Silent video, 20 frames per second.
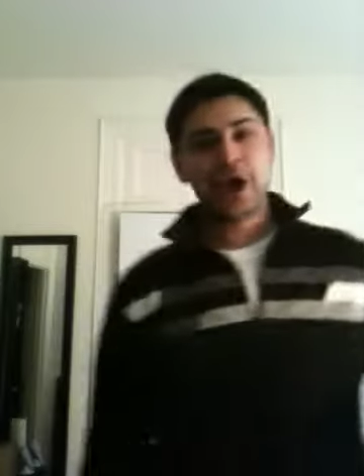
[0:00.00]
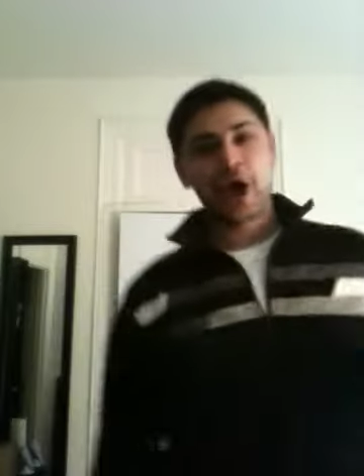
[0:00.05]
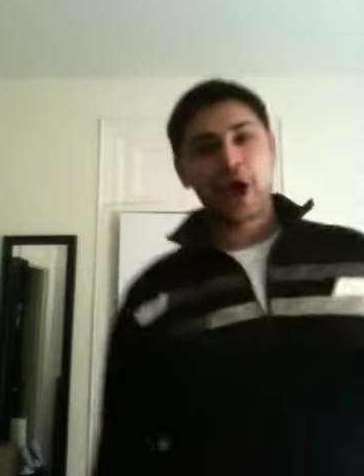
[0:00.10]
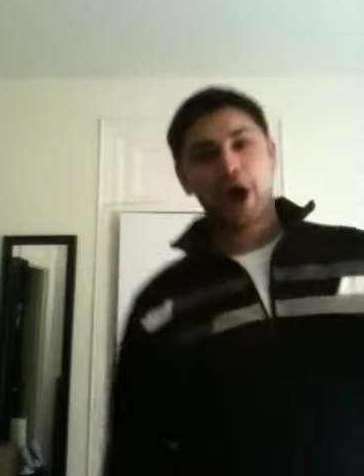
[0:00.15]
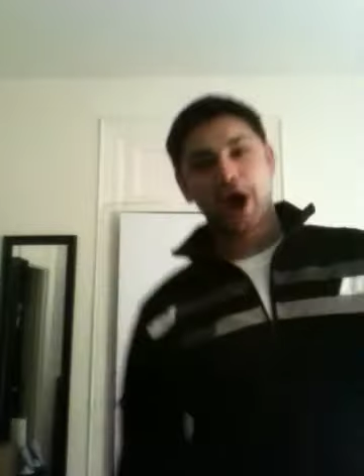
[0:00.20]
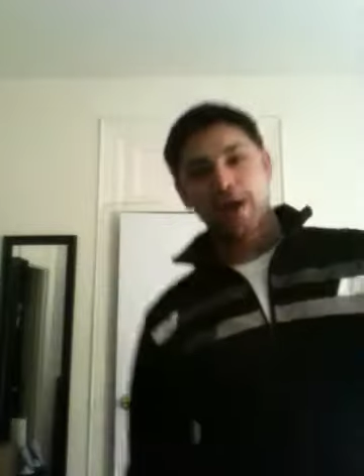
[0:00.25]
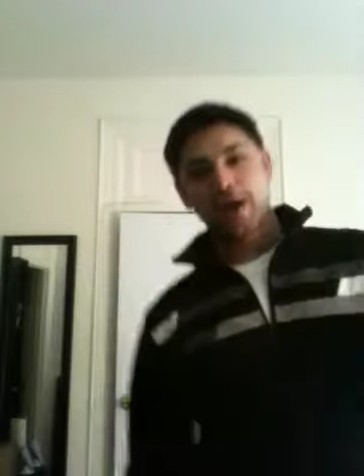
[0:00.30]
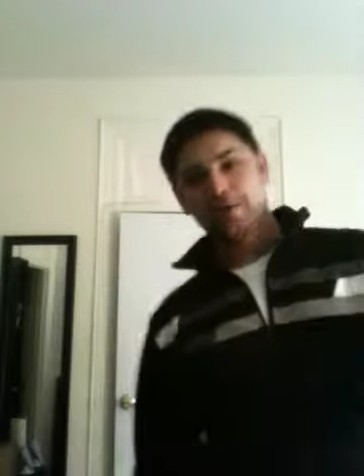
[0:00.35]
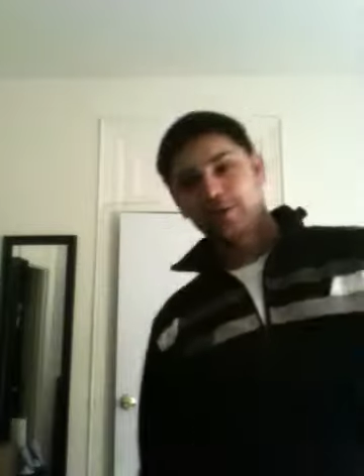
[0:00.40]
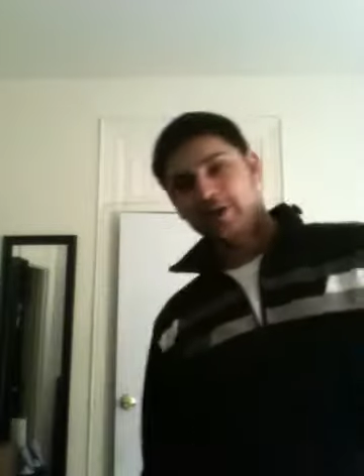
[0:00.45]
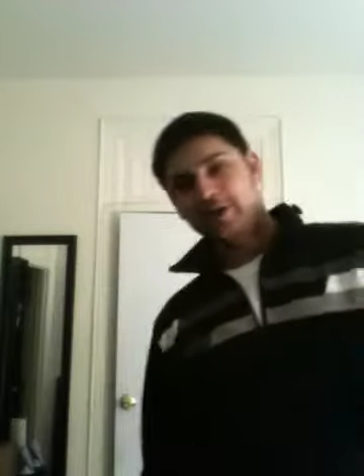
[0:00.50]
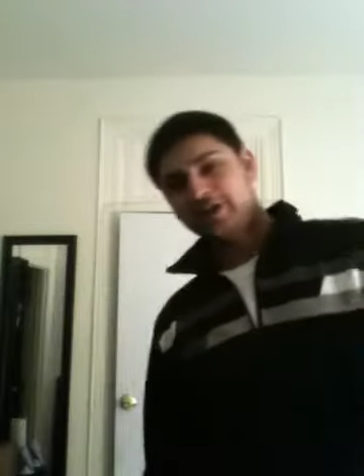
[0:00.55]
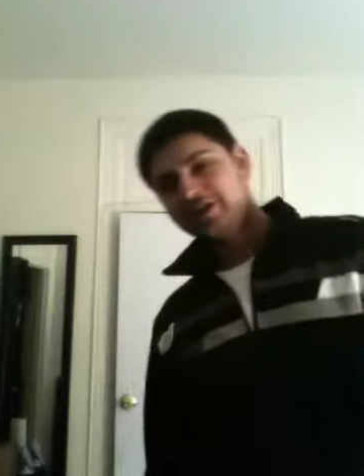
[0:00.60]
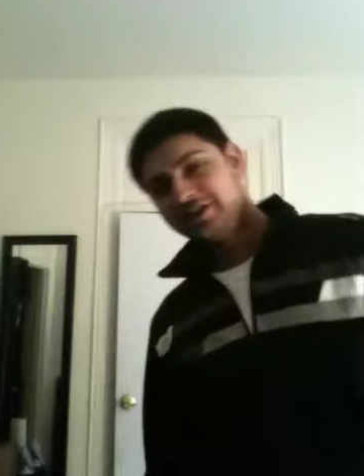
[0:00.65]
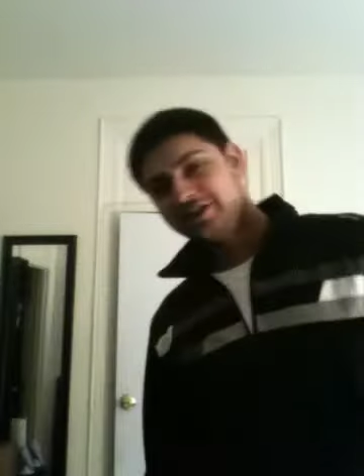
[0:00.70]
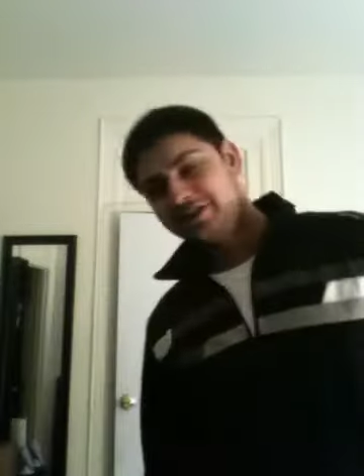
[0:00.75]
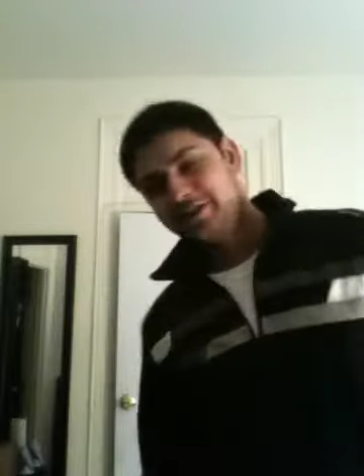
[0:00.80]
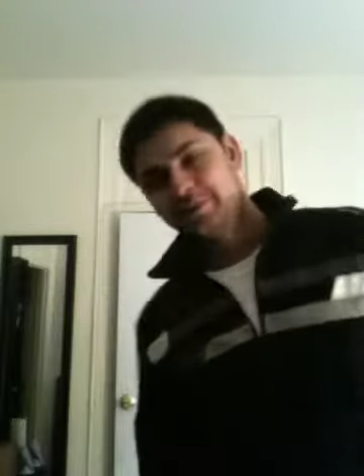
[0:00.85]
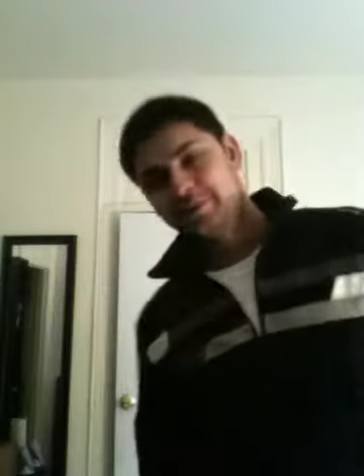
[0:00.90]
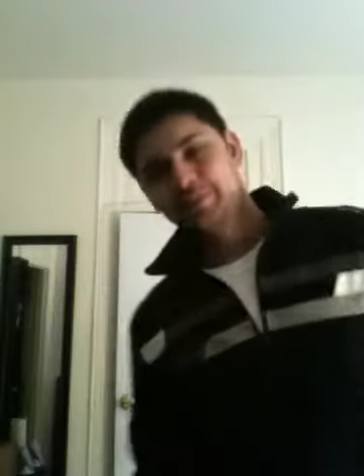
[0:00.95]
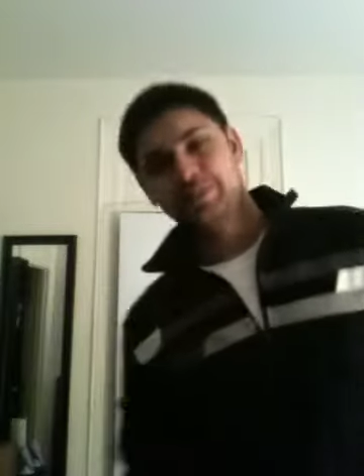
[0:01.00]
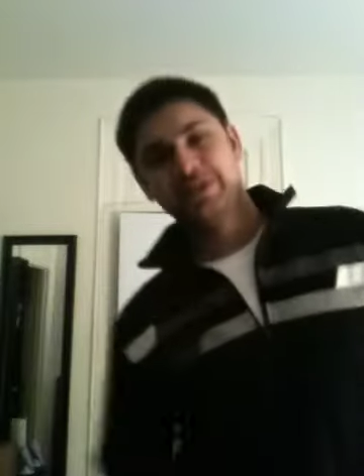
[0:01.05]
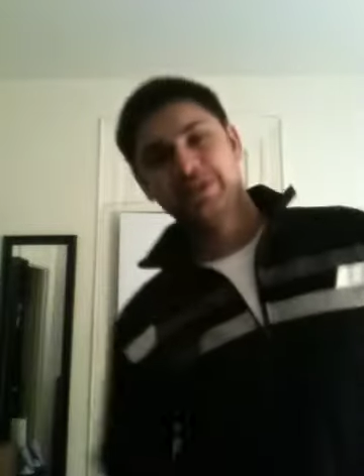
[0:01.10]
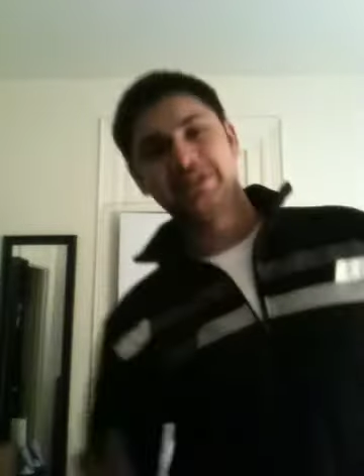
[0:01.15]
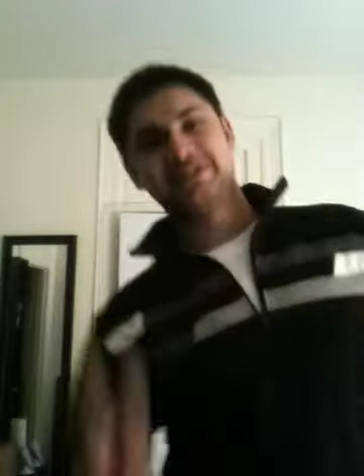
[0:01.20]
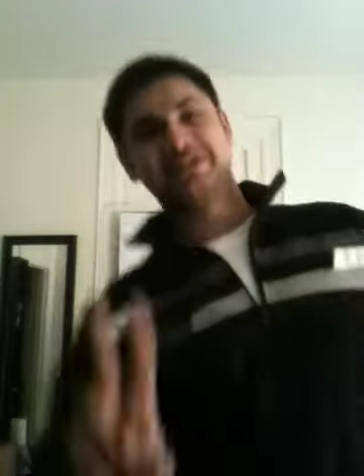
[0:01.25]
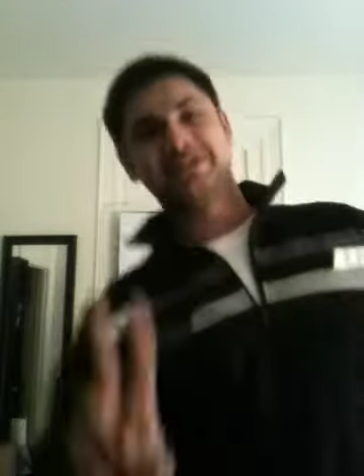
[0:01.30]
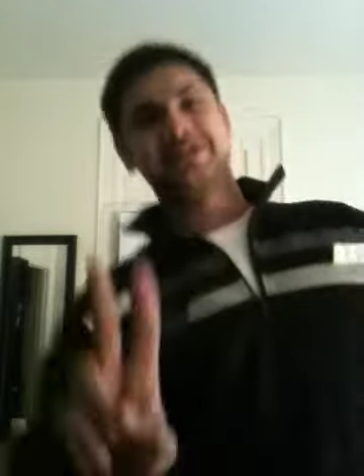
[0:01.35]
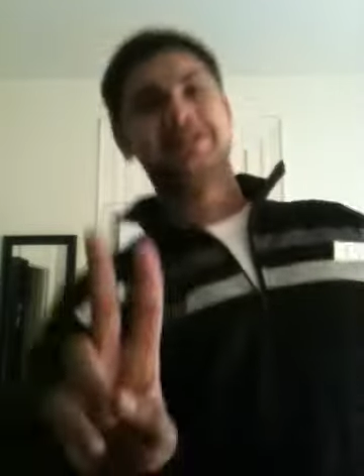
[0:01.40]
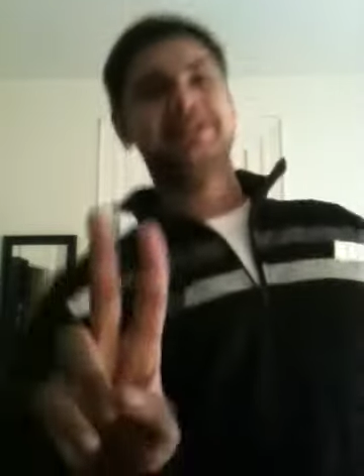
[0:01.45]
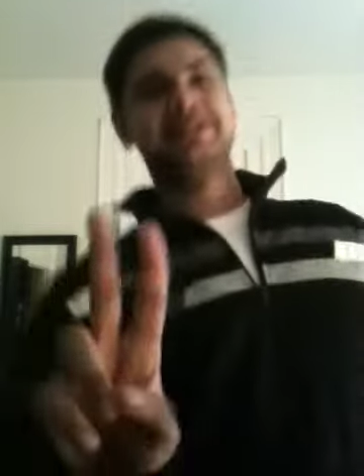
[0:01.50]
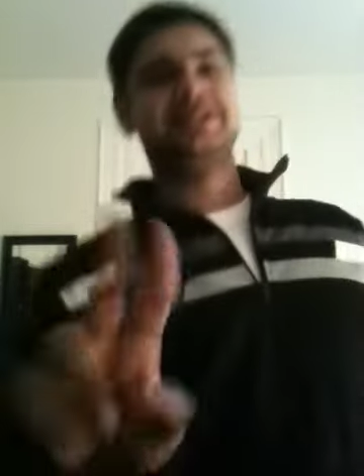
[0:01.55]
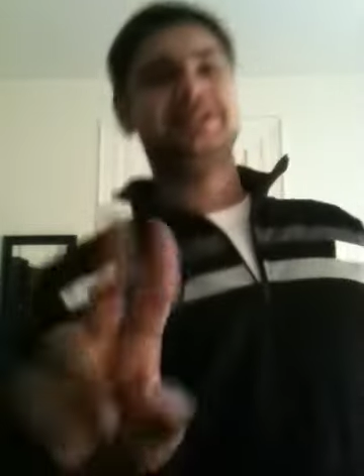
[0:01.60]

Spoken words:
All right, bruh. Peace.